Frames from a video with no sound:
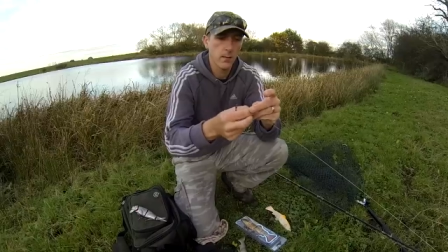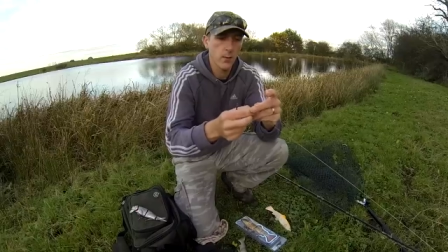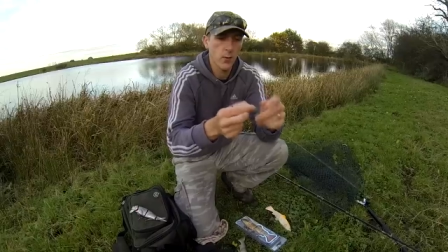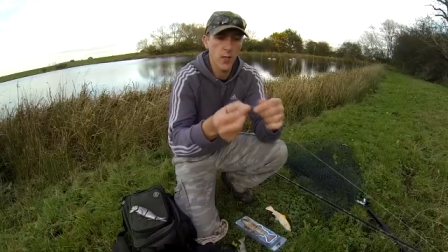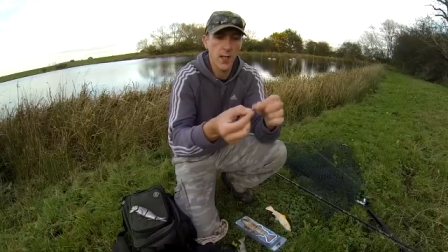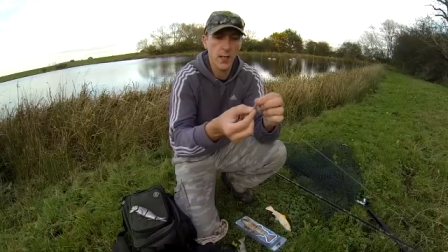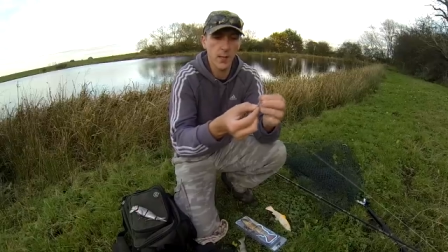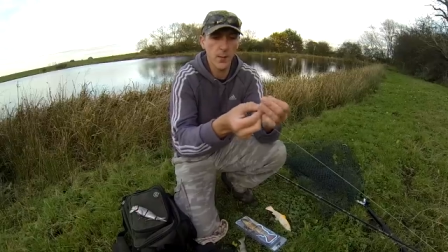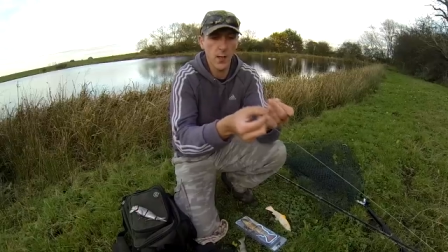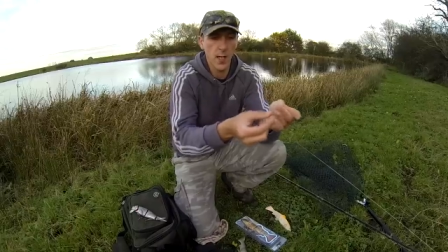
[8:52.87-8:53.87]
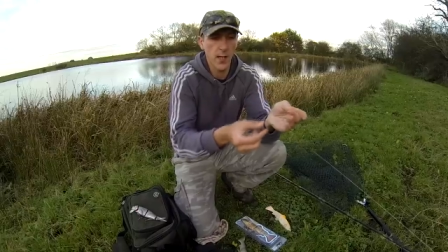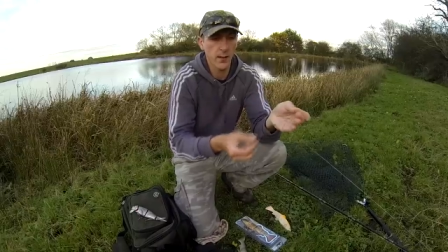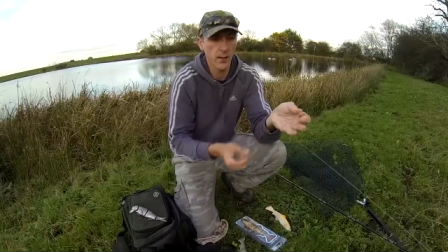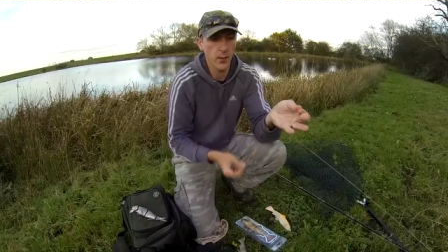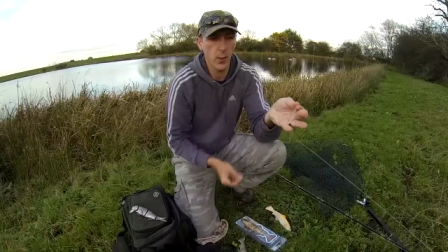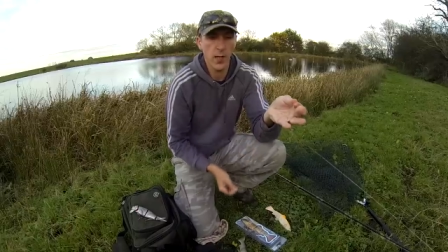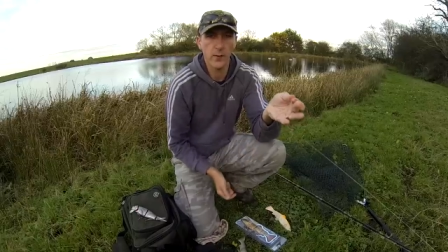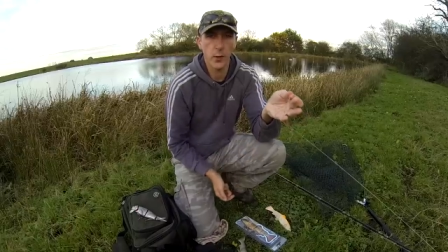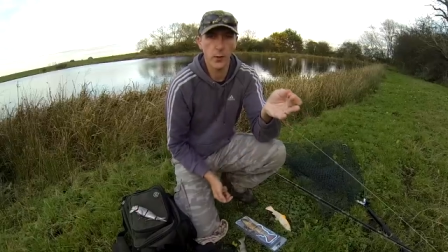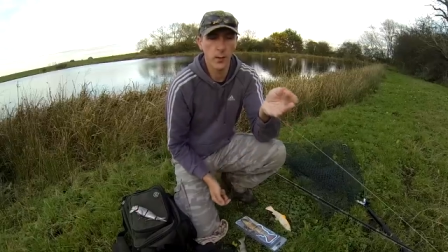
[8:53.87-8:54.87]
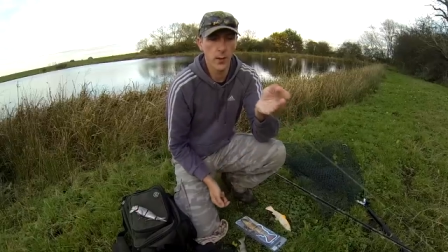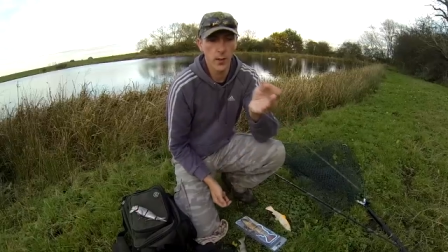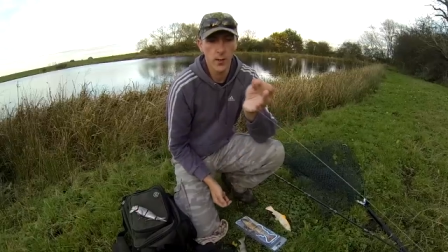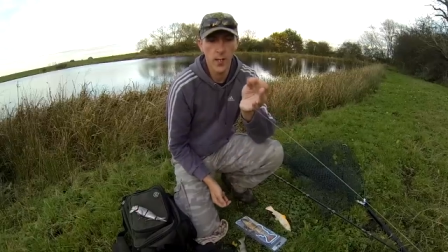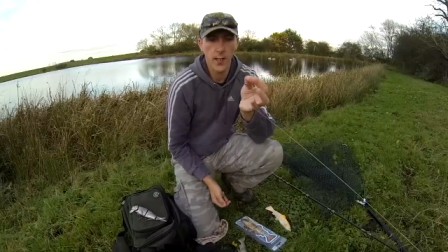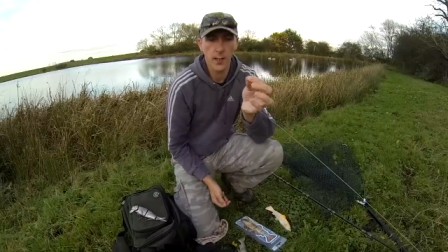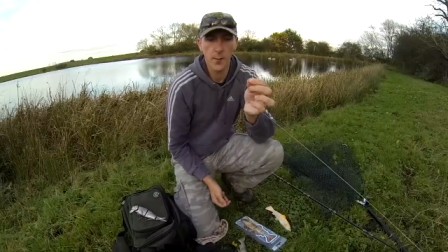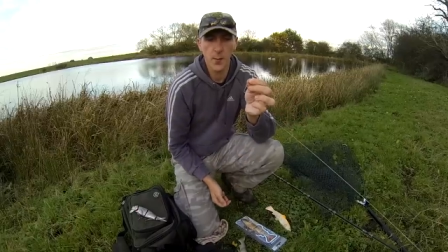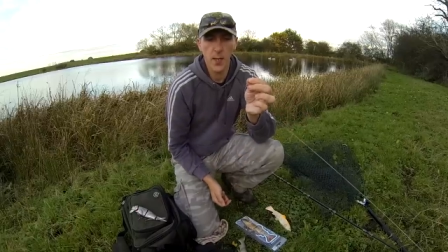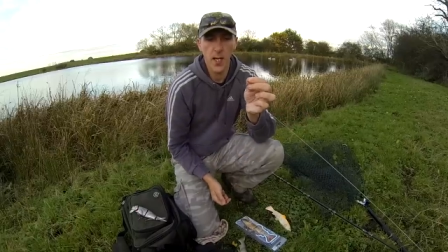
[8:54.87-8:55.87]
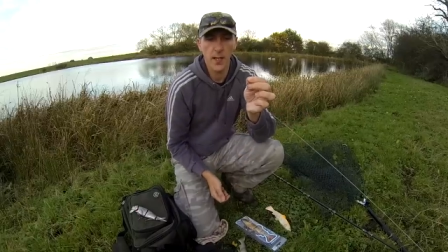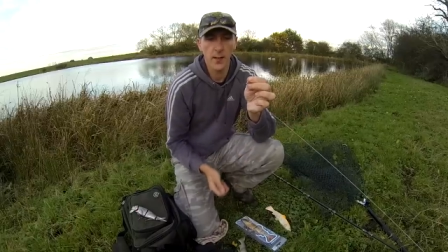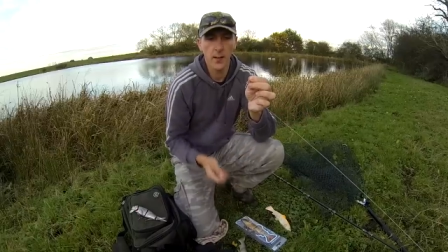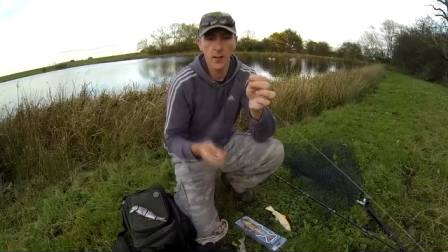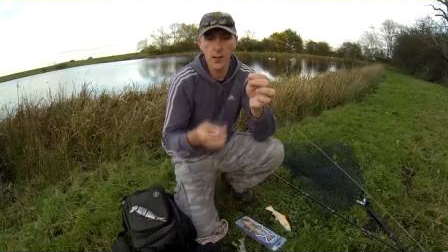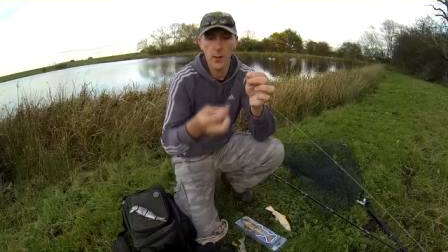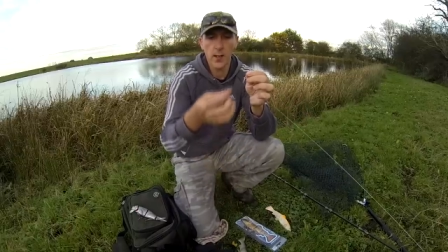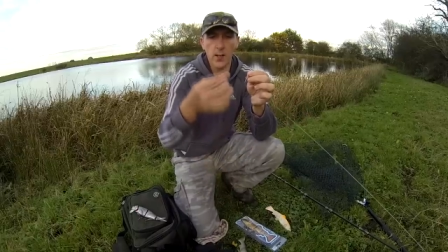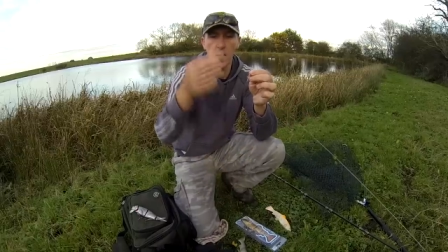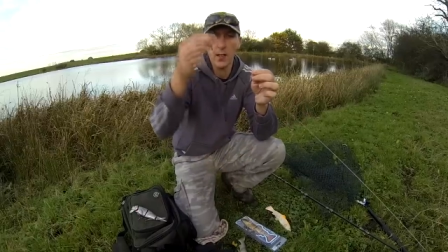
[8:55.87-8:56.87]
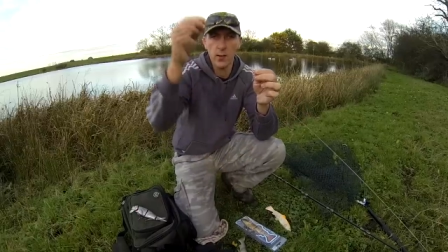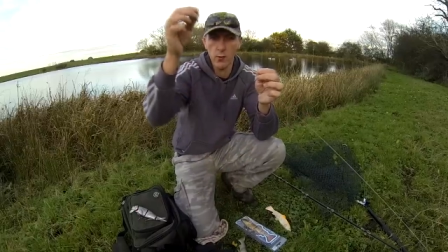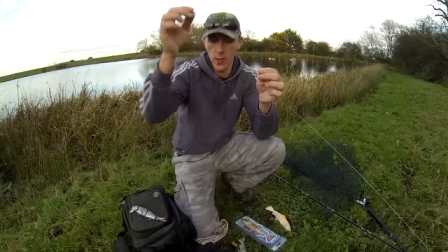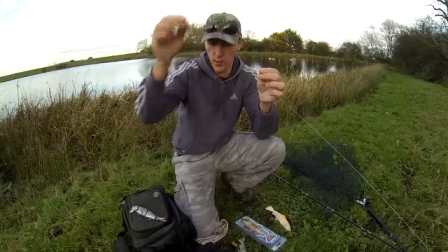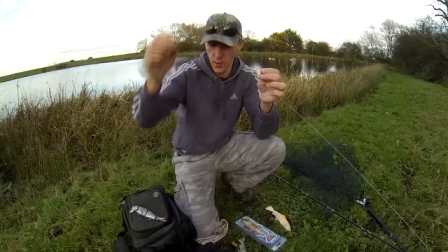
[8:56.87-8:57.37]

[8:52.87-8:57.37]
just tie a clip to your line, that's what I've done tie a clip to my line so I can take this trace